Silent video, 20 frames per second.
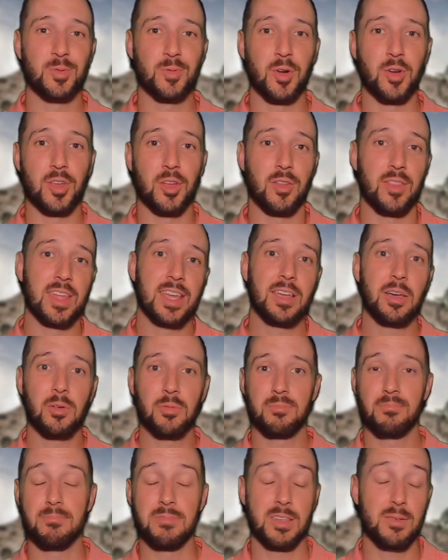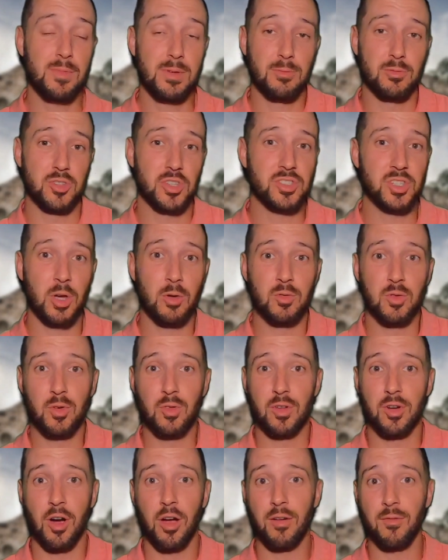and Rodeo. Some people just go to
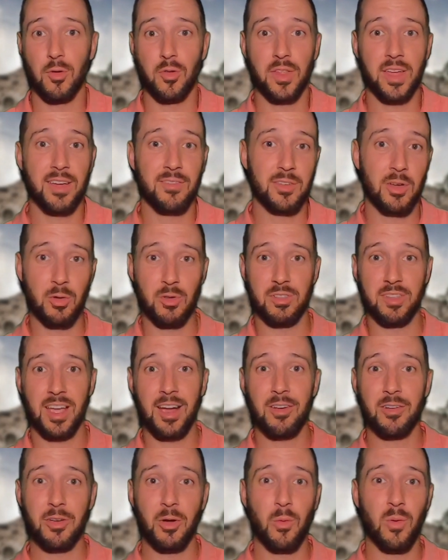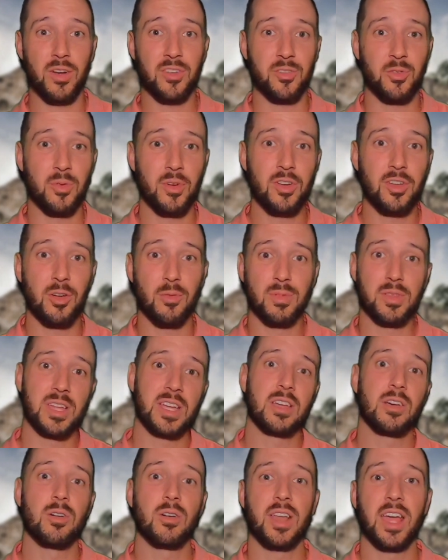the carnival. They have no desire to go watch the rodeo, but they
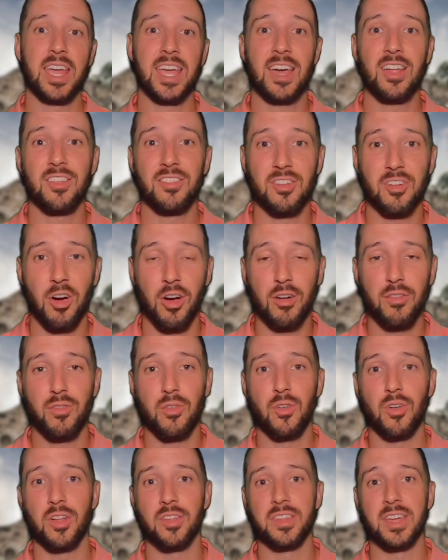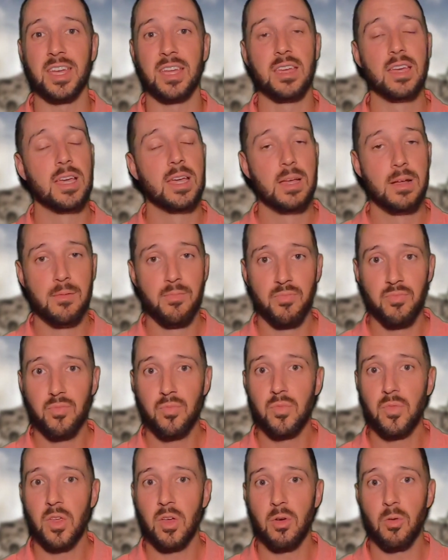go and hang out at the carnival all day.
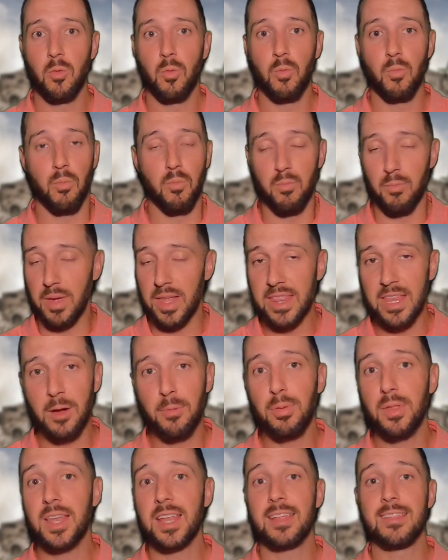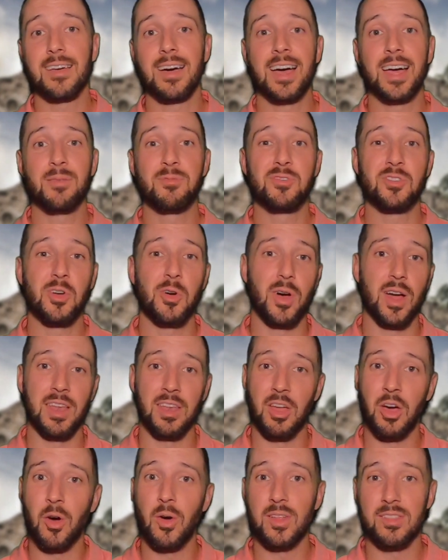Been there plenty of times, so I
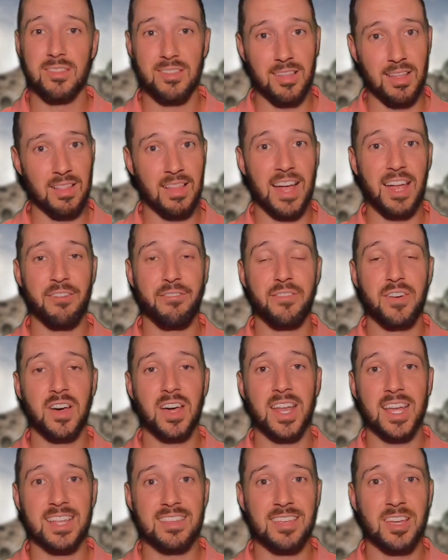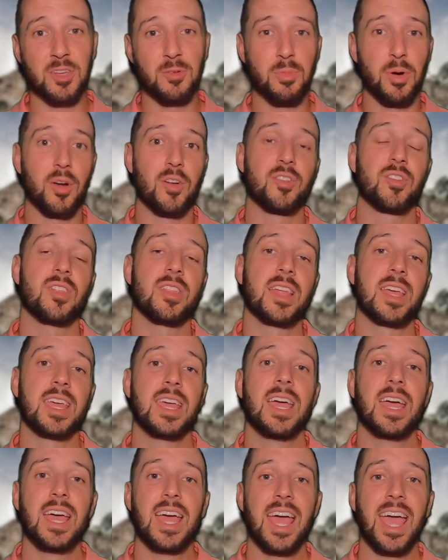know it's a lot of fun. I can tell you personally.
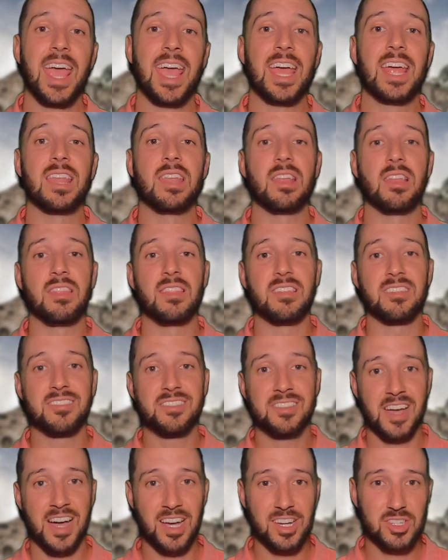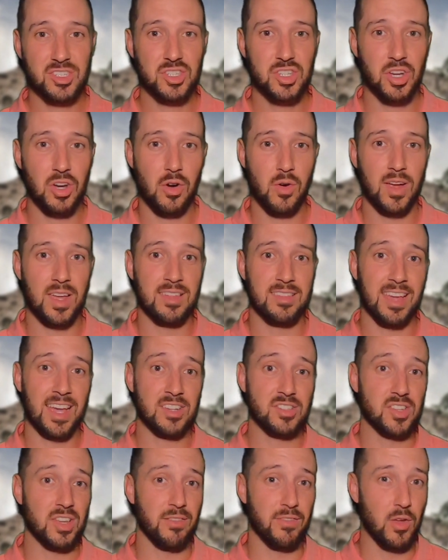And the Stock Show is
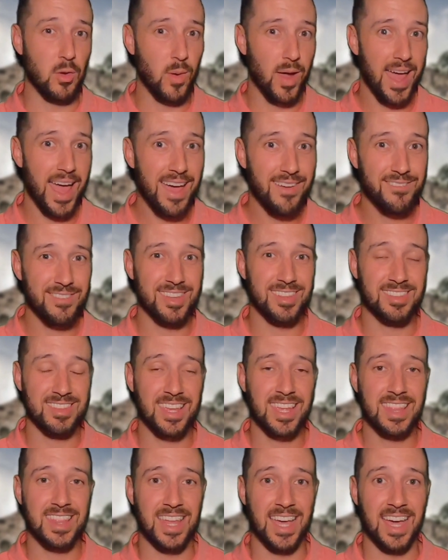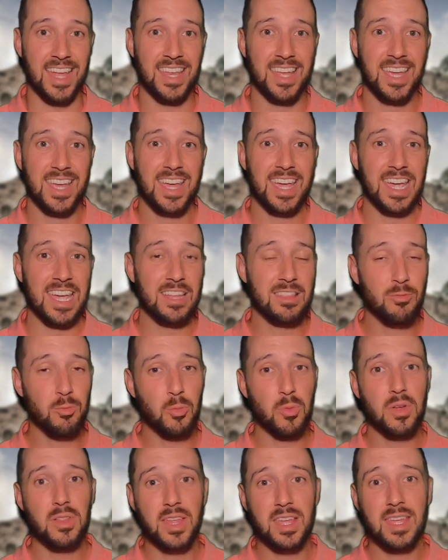actually, if you haven't seen that, it's
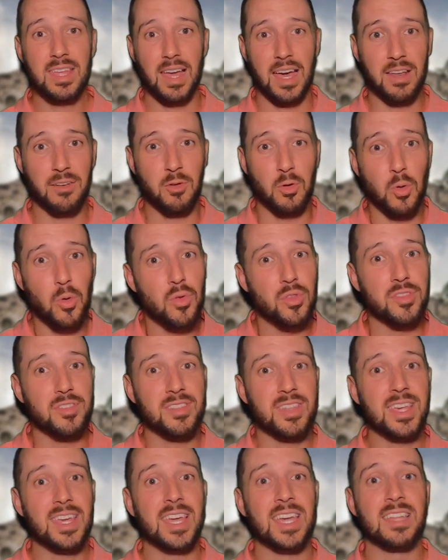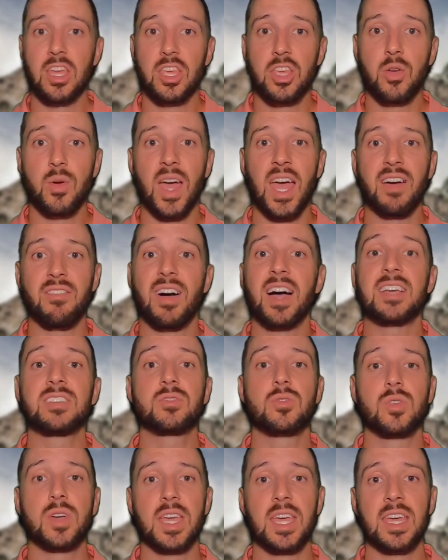really kind of cool to see. You have high
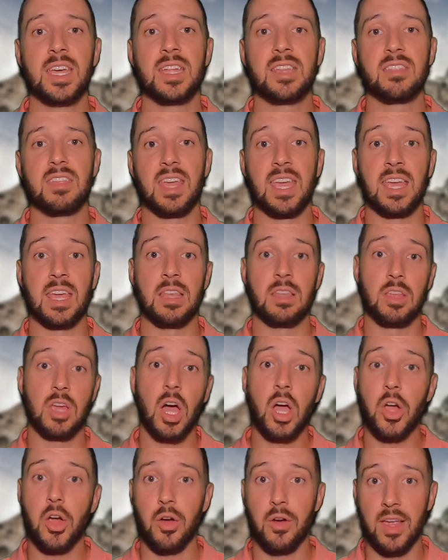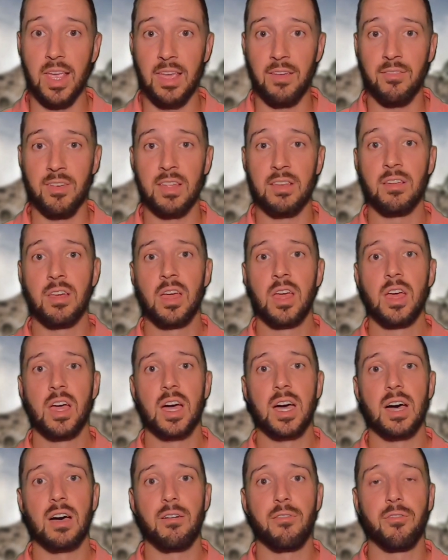school kids and younger even
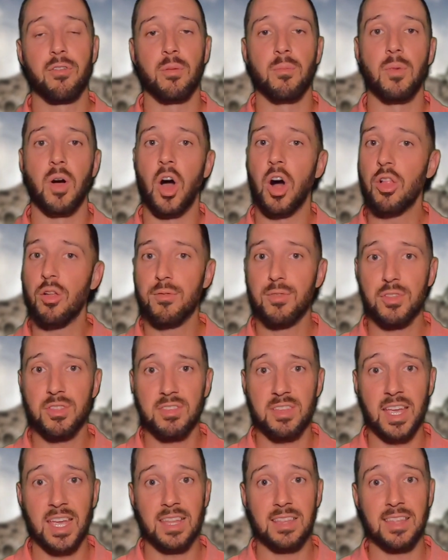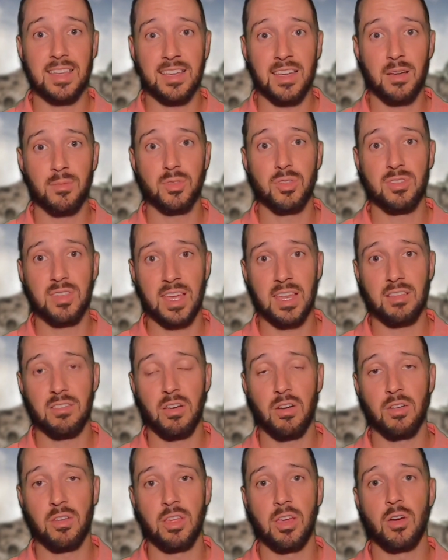from all over the state that come to San
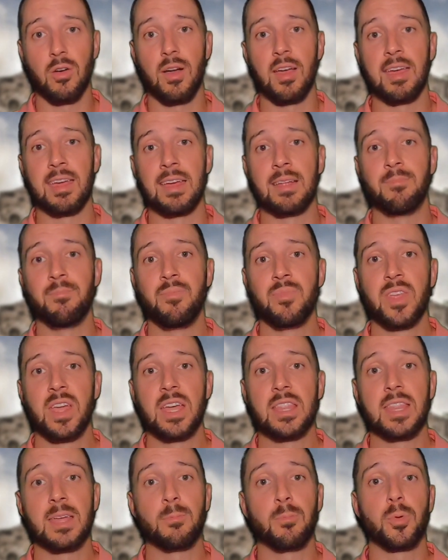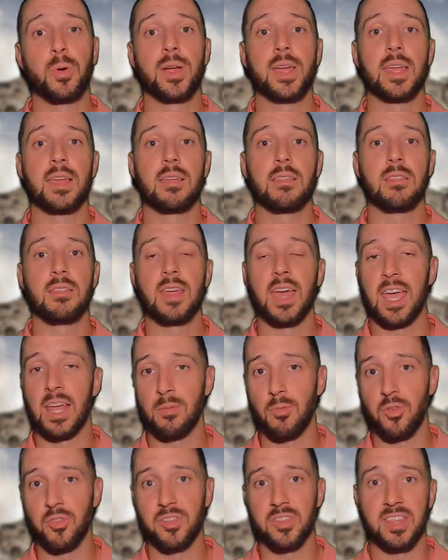Antonio, and they bring the
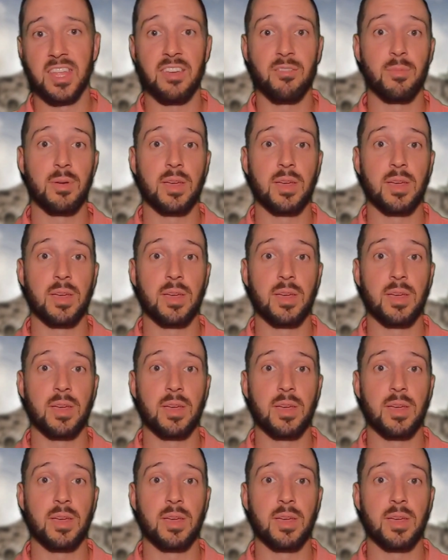animals that they've